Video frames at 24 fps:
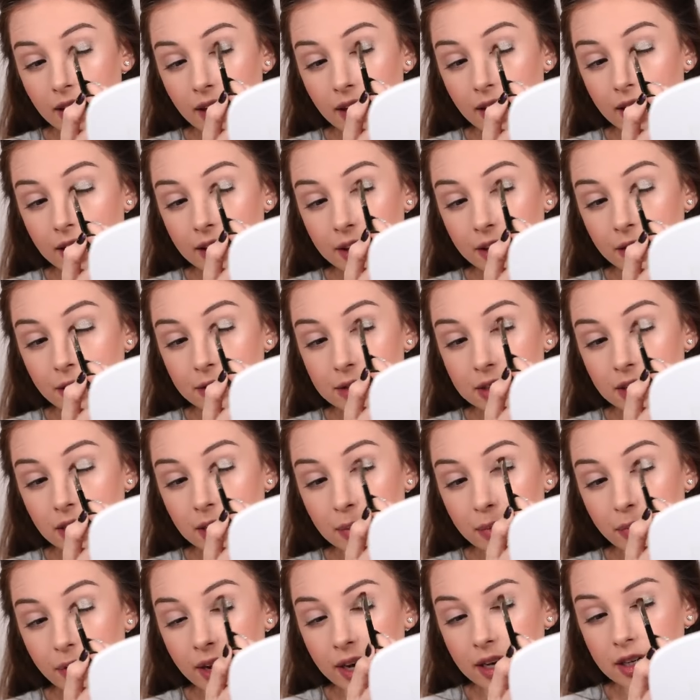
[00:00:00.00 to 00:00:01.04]
And using
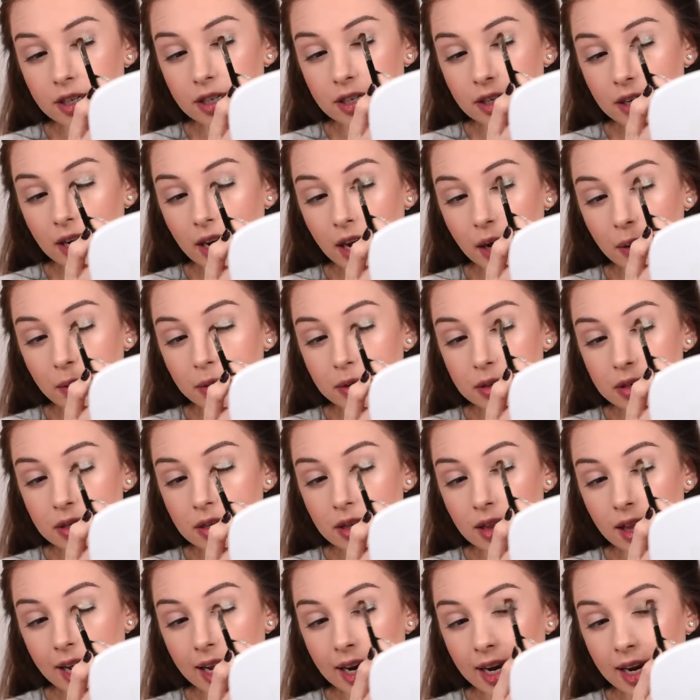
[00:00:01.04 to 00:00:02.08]
a brush, I will
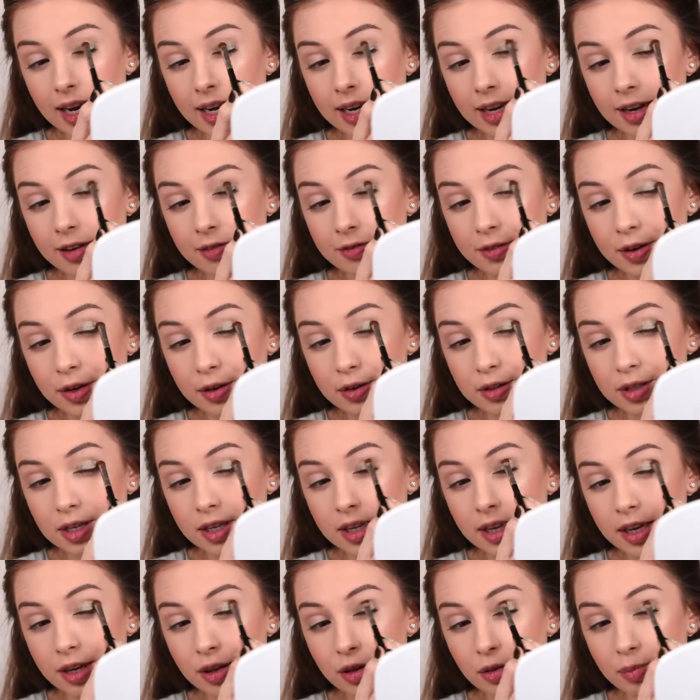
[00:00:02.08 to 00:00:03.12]
slightly diffuse
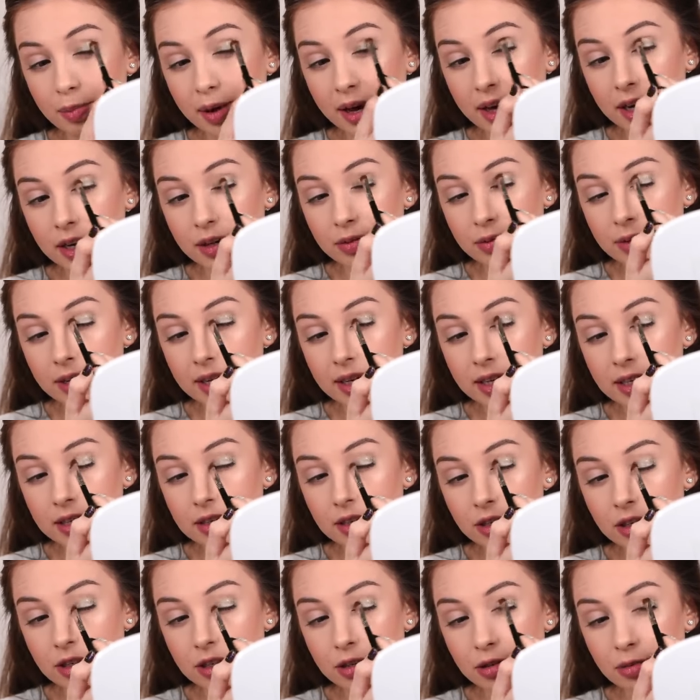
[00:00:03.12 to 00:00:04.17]
it into my crease
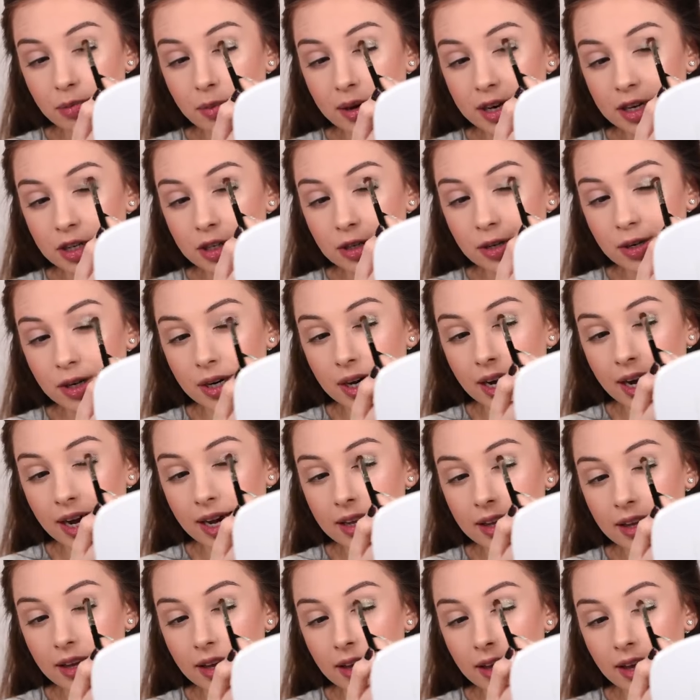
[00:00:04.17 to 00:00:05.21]
just to make sure
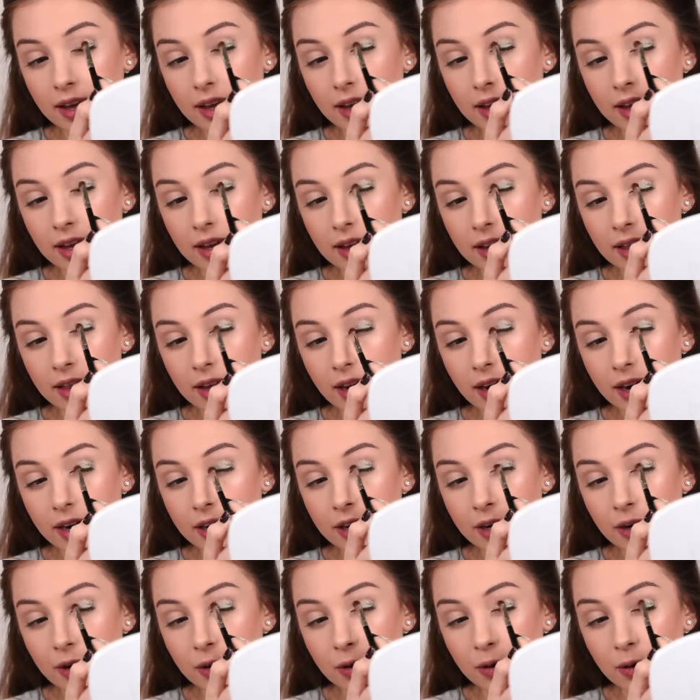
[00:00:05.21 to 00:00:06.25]
that there are
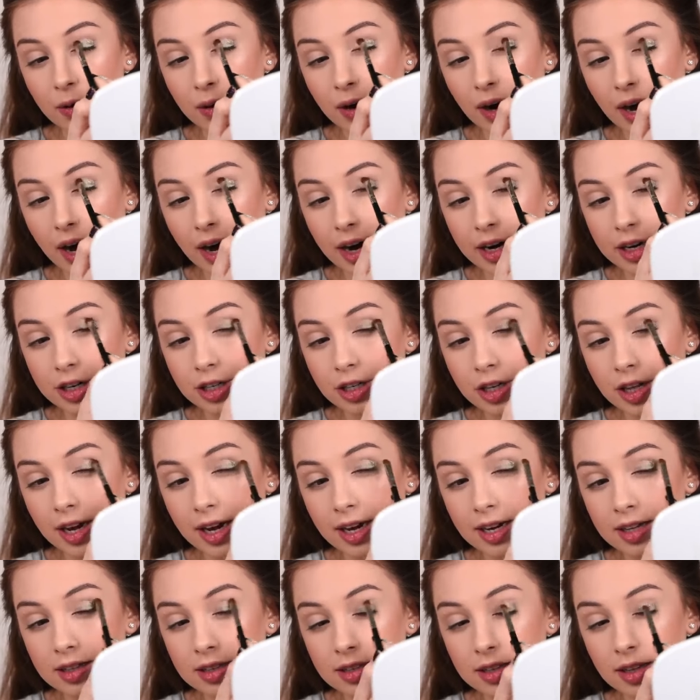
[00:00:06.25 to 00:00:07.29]
no harsh
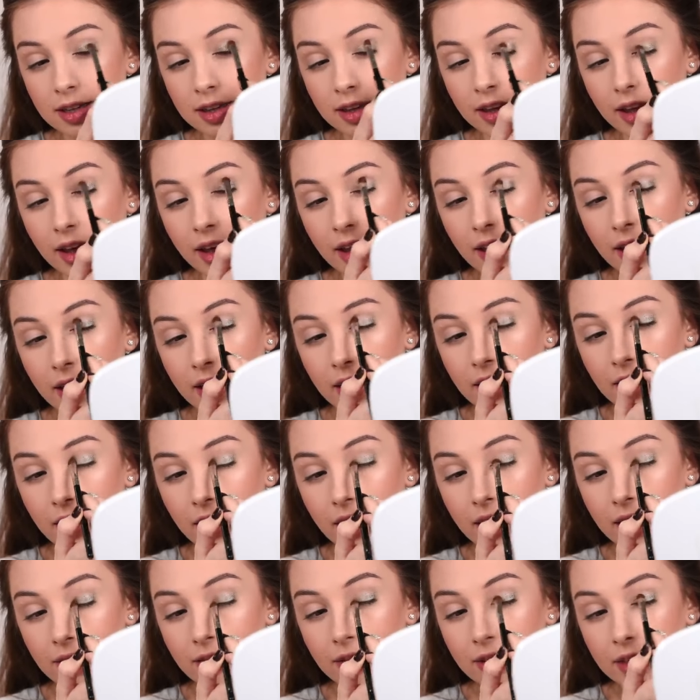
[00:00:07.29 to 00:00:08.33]
lines and
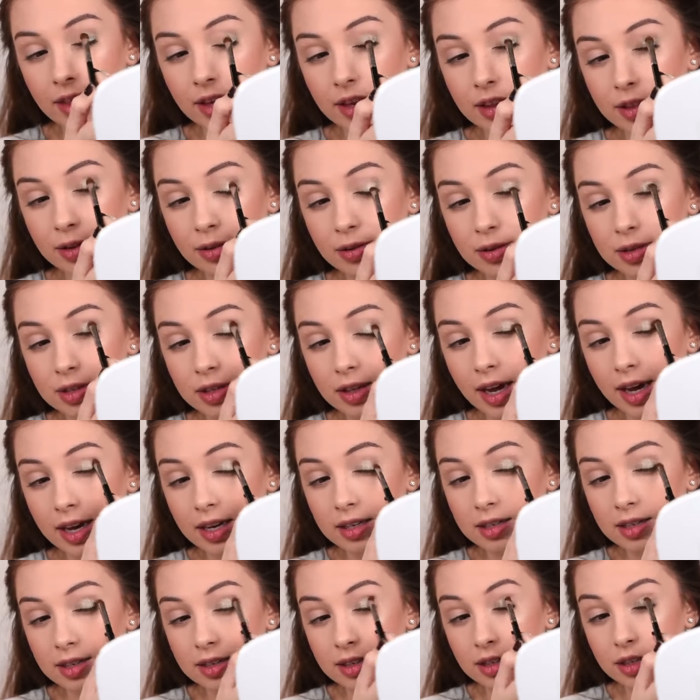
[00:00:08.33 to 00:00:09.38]
everything looks
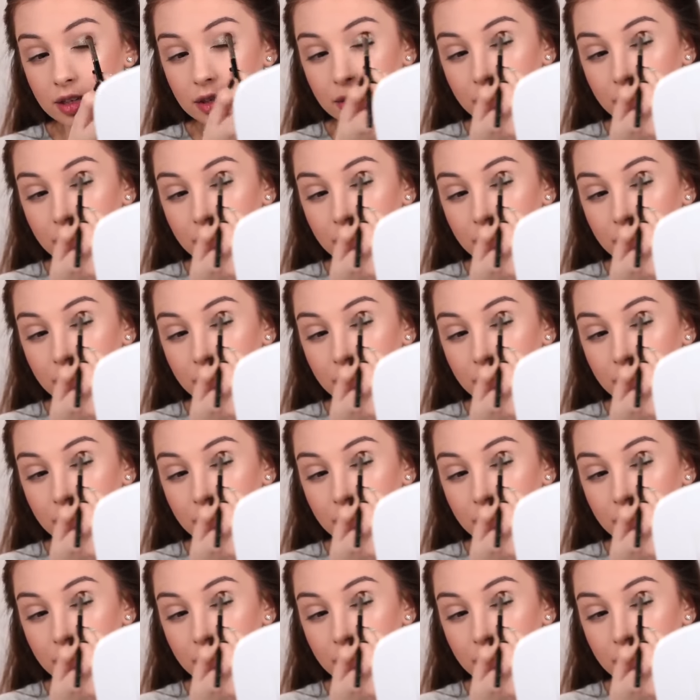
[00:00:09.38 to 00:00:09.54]
nice and